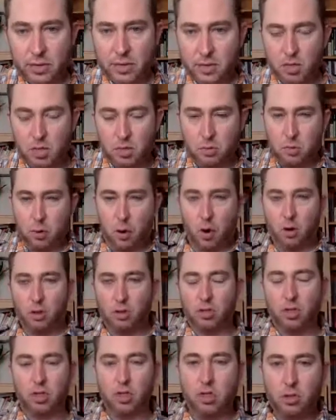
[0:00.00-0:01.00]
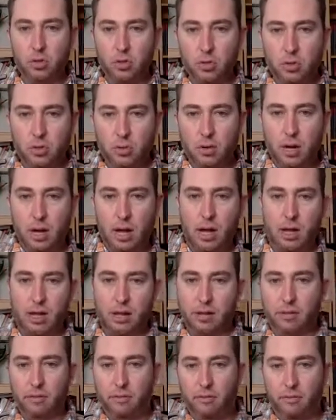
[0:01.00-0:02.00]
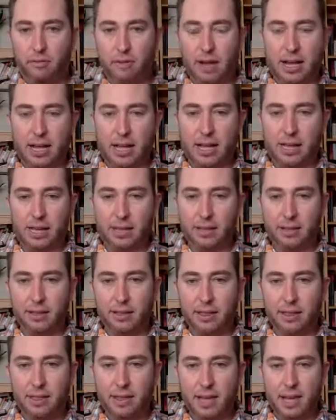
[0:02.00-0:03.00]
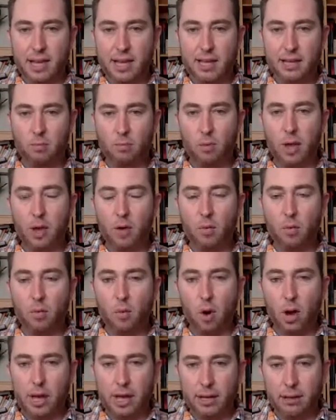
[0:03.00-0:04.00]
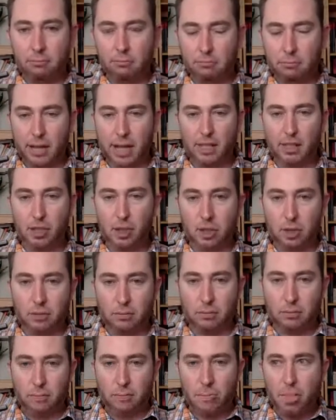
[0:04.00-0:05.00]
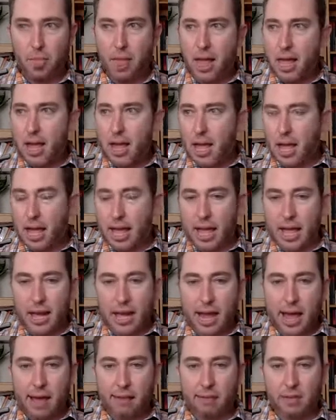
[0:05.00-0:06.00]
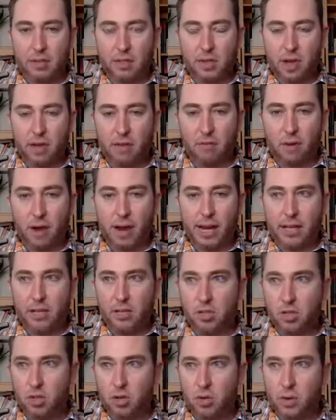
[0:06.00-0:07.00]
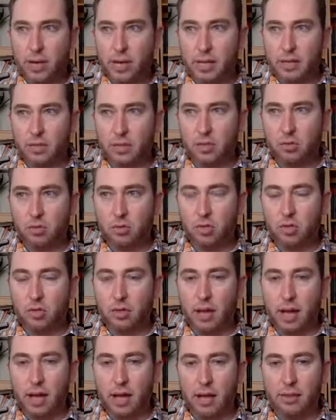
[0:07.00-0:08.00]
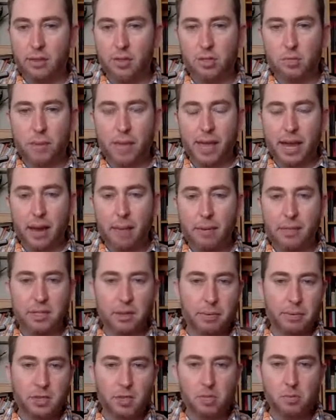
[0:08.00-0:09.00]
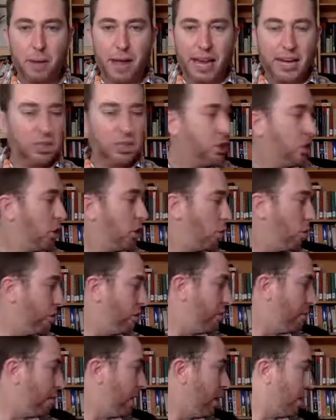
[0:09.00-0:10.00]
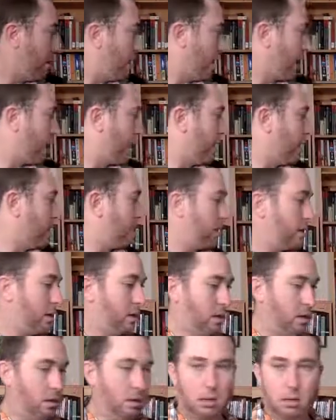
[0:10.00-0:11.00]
this is part two of the week one lecture. And yeah, let's dive right into it. So I'm going to talk about the Spanish in North America.